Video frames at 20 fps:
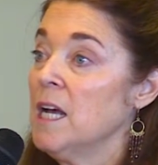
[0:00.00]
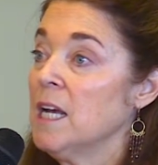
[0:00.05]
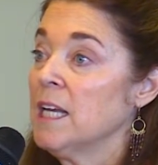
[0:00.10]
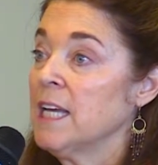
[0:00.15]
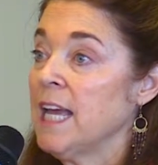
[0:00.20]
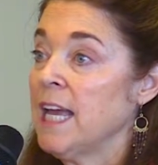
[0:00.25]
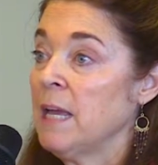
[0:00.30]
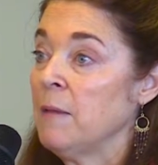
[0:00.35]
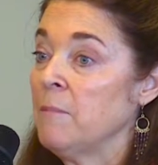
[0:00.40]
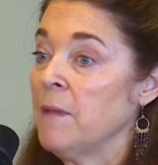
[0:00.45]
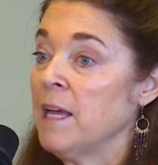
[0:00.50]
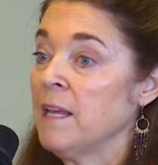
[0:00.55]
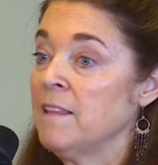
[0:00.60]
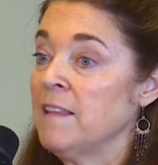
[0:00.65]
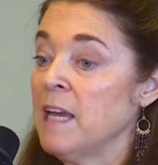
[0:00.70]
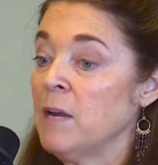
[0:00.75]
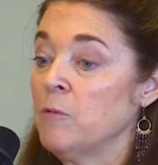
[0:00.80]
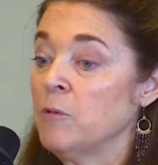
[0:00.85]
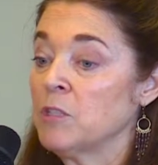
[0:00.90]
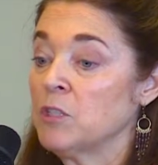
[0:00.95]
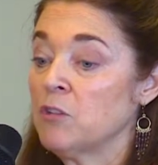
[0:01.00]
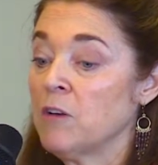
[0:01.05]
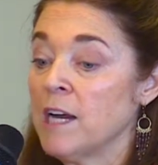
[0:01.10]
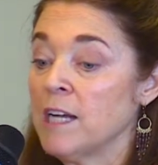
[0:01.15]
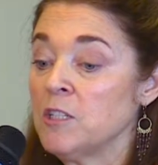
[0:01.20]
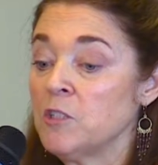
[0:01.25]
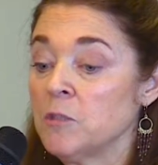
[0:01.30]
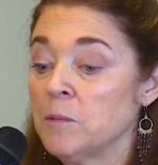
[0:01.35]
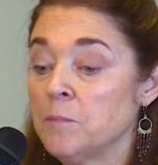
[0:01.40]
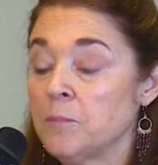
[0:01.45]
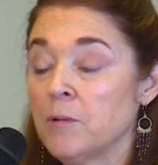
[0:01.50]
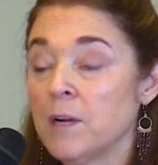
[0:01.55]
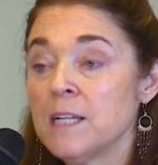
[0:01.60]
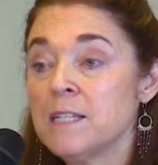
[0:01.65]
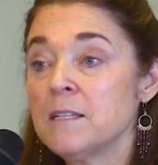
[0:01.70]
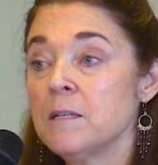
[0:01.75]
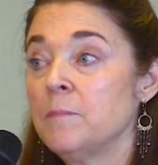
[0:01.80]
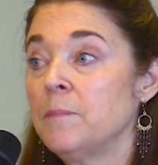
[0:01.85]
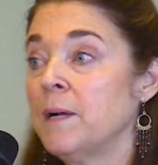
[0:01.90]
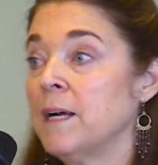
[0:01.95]
came, and they were trying to
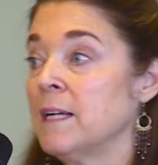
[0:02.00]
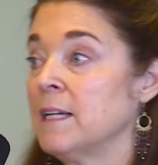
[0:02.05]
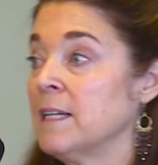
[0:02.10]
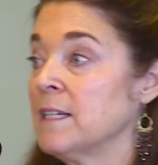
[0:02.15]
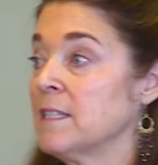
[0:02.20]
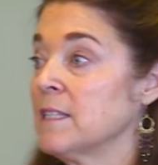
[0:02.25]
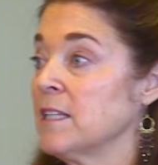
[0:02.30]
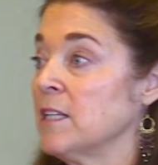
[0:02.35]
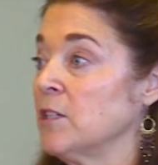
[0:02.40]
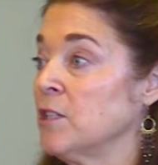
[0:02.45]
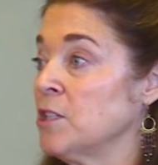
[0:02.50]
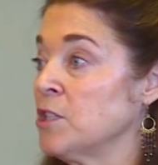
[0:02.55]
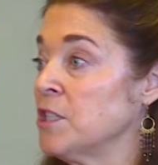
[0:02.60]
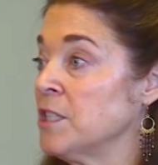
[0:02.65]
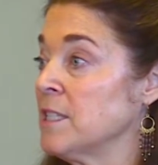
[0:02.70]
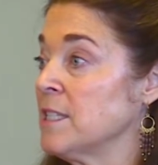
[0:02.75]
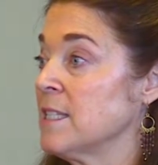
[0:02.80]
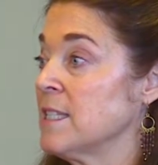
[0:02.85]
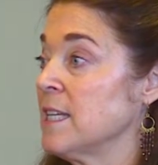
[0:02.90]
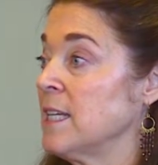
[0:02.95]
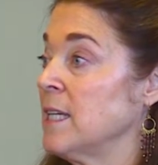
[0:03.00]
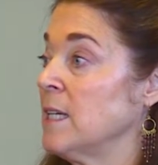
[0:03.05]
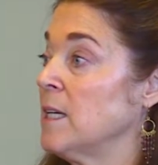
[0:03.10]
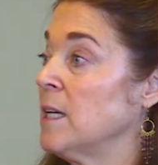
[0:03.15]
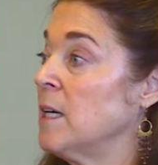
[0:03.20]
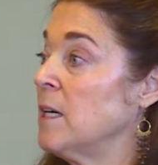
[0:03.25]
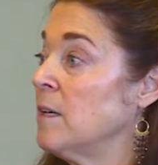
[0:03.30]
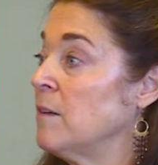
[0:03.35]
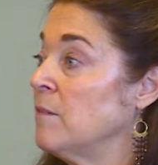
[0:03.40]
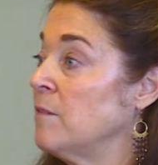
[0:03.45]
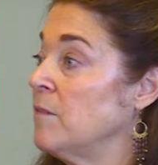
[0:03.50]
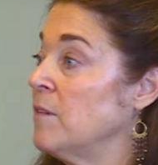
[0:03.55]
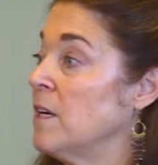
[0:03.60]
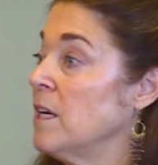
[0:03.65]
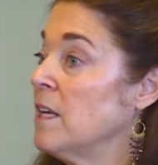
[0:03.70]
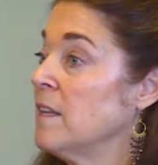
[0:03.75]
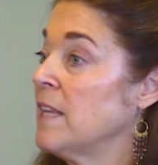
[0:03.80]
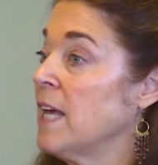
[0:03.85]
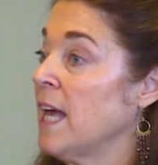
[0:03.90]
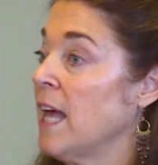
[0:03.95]
impress upon us the urgency of
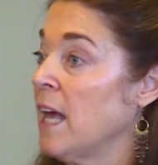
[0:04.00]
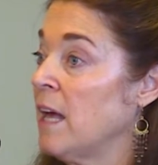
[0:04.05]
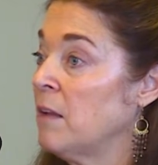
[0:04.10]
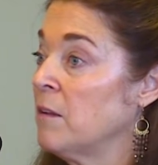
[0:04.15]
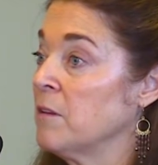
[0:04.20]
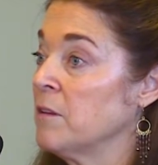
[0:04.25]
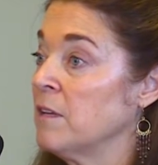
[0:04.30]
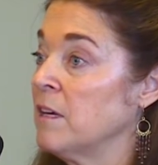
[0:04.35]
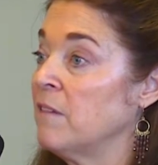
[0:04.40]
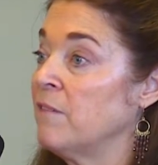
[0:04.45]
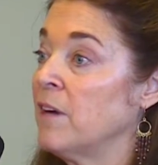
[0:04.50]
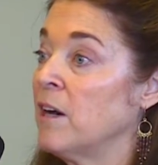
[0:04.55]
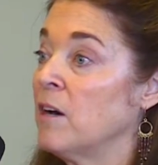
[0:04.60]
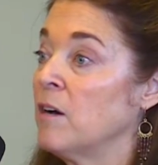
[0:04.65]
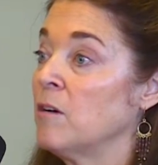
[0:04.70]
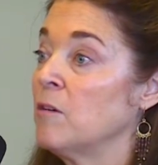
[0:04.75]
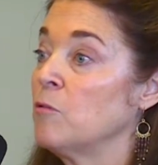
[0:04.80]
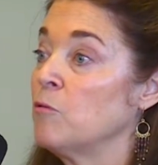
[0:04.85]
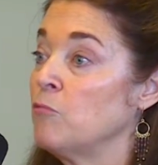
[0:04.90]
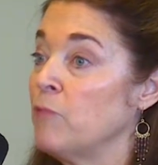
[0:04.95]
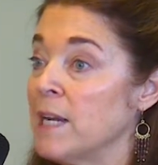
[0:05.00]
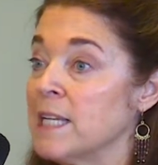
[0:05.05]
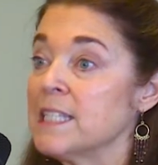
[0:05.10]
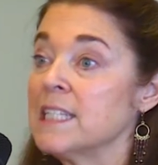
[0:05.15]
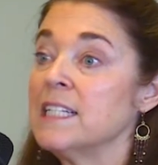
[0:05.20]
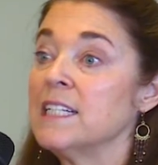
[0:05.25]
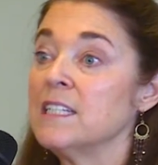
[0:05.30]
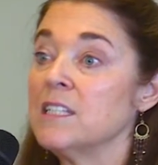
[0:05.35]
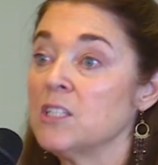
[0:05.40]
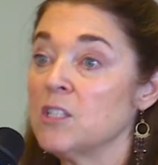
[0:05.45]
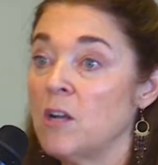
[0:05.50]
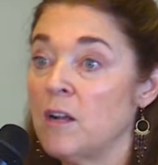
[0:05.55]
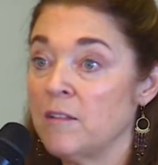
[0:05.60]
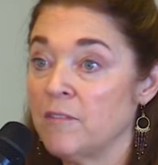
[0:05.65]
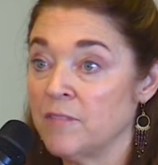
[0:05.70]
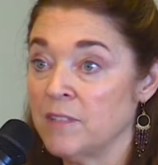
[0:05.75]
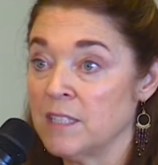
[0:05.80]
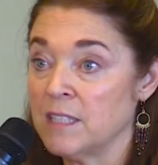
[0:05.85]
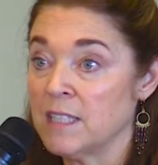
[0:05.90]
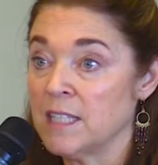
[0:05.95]
the health of our resident
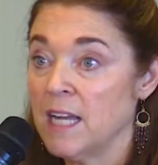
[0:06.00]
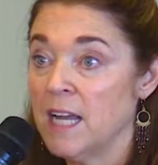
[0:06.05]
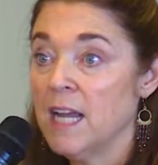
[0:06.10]
dolphins.